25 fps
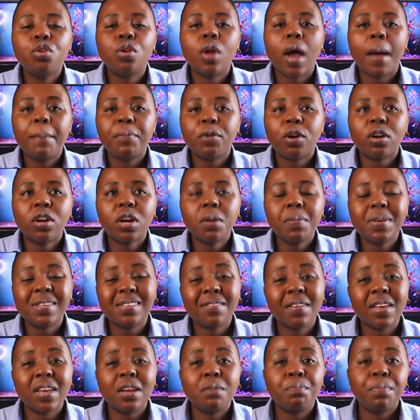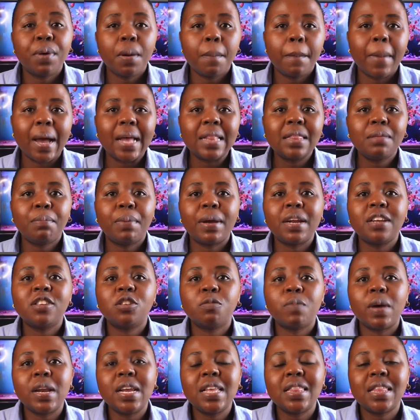I'm not going to be saving it per month, but
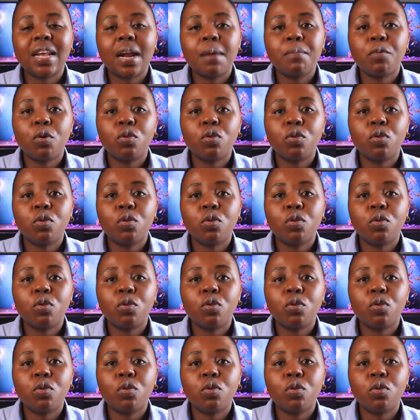it's money that I'm